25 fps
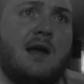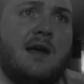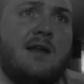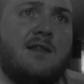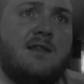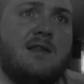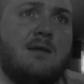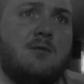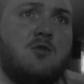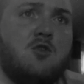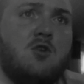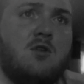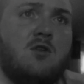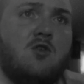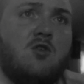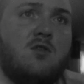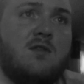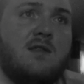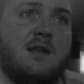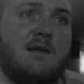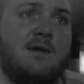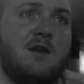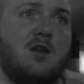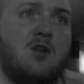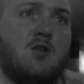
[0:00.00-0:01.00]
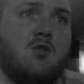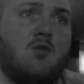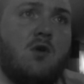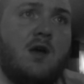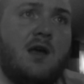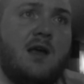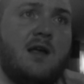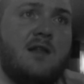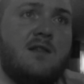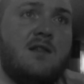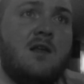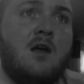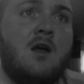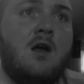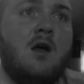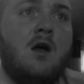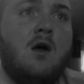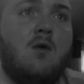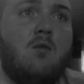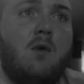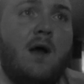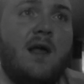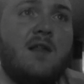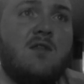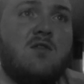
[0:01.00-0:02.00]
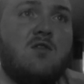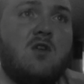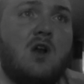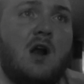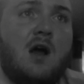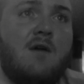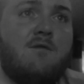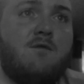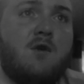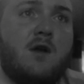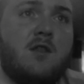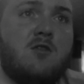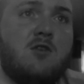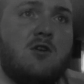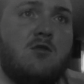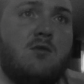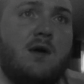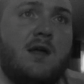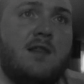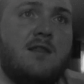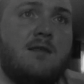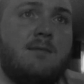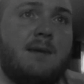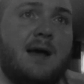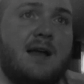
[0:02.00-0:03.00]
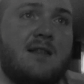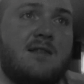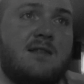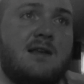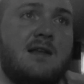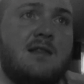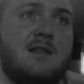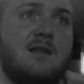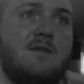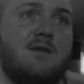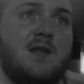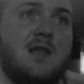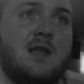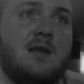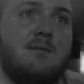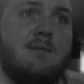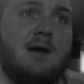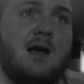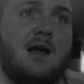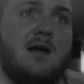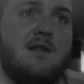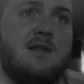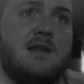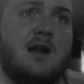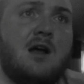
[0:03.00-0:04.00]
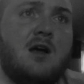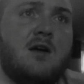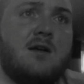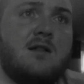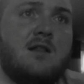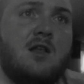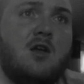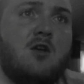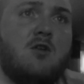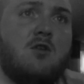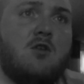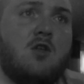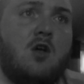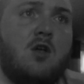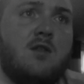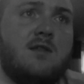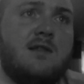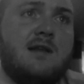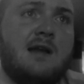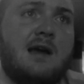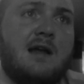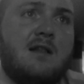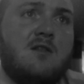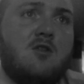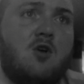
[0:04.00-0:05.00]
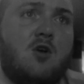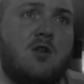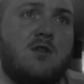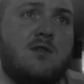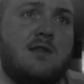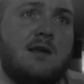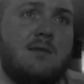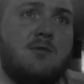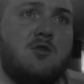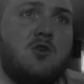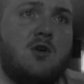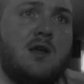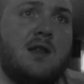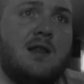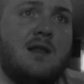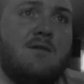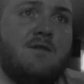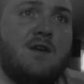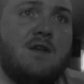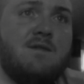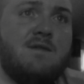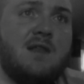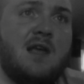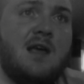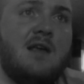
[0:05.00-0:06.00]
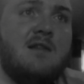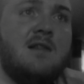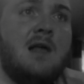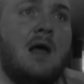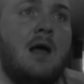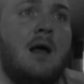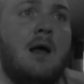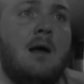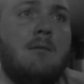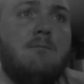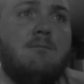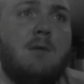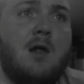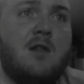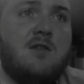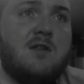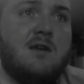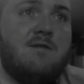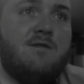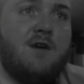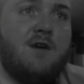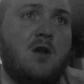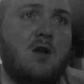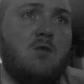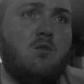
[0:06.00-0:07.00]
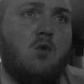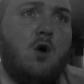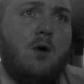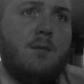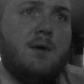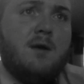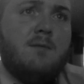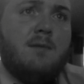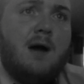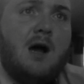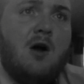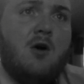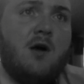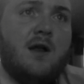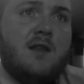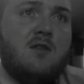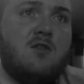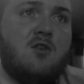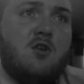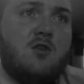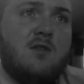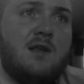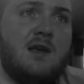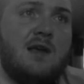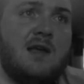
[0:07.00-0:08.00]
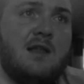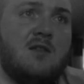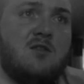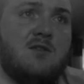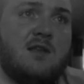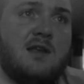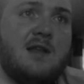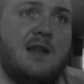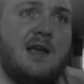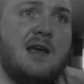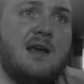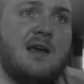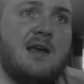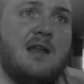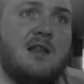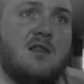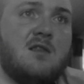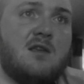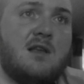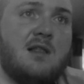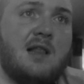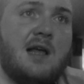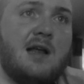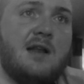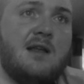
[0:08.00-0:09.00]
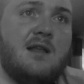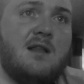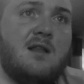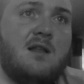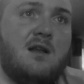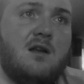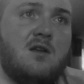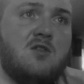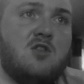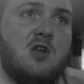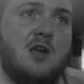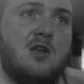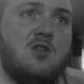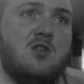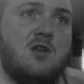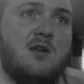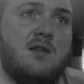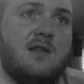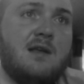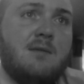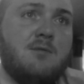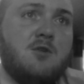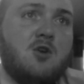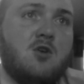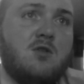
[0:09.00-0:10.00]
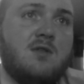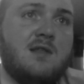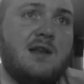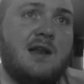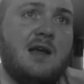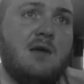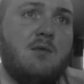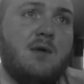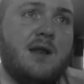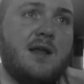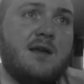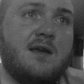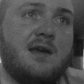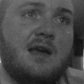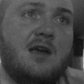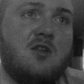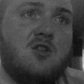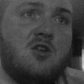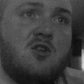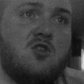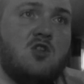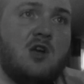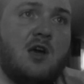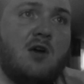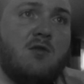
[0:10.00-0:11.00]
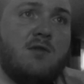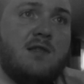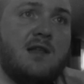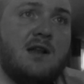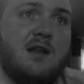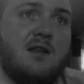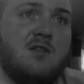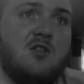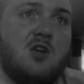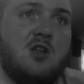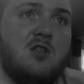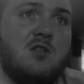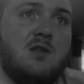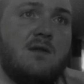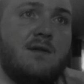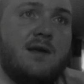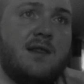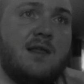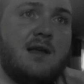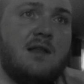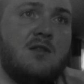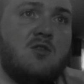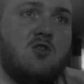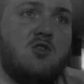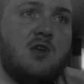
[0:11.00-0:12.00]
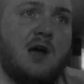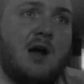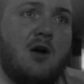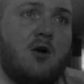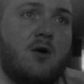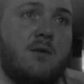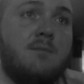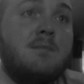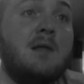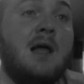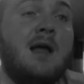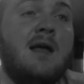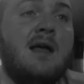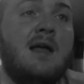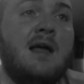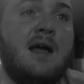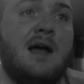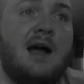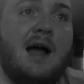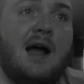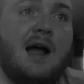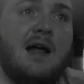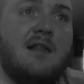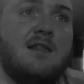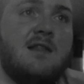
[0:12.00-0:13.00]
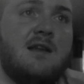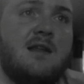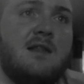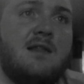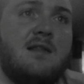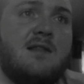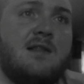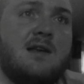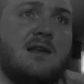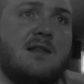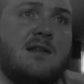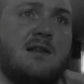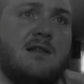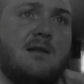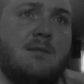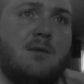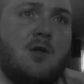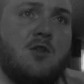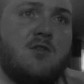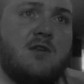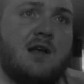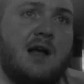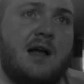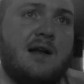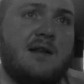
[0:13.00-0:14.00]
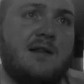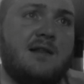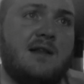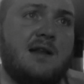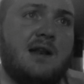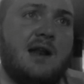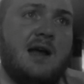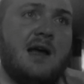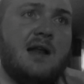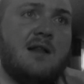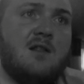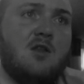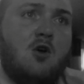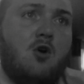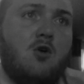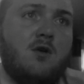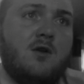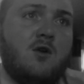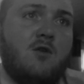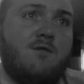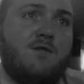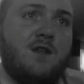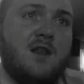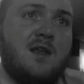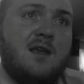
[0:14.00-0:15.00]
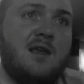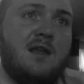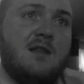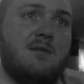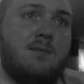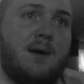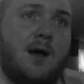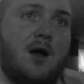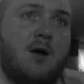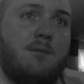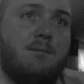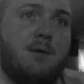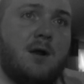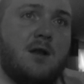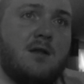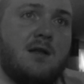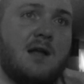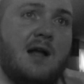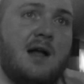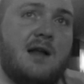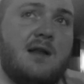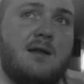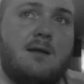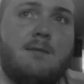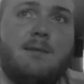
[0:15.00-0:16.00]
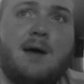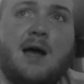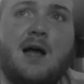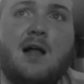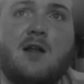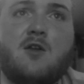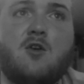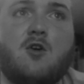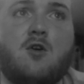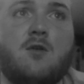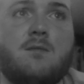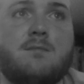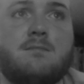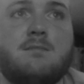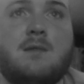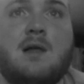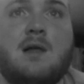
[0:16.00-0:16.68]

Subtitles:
Highest temperature near 70 degrees. West and off-western winds about 10 to 15 miles an hour. Clear and cool tonight. Lowest temperature in the 50s. Mostly and warmer tomorrow and Thursday. In Connecticut, cloudy and a little change in the temperature today with occasional showers and a chance of a thunder shower. Highs in the 60s and most cloudy tonight. Low near 50 in tomorrow. Pop cloud in the milder.